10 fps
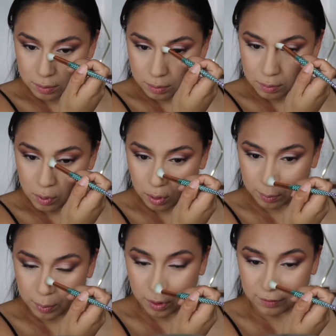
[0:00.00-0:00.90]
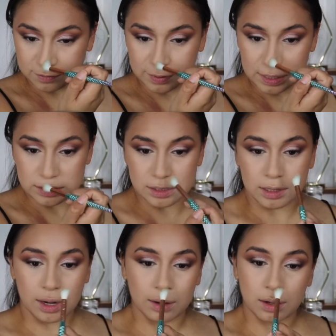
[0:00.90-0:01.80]
more perfect,
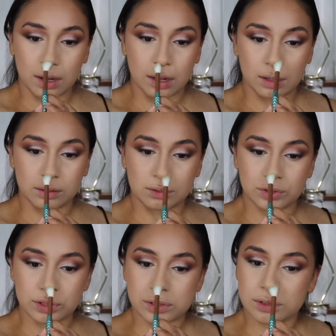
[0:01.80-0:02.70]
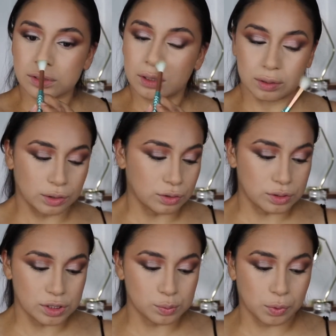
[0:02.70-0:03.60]
then I just use
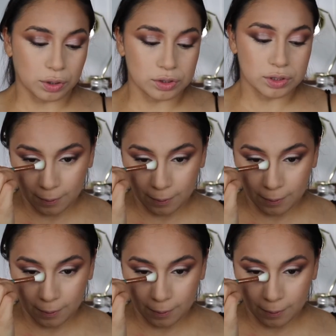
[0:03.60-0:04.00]
this brush.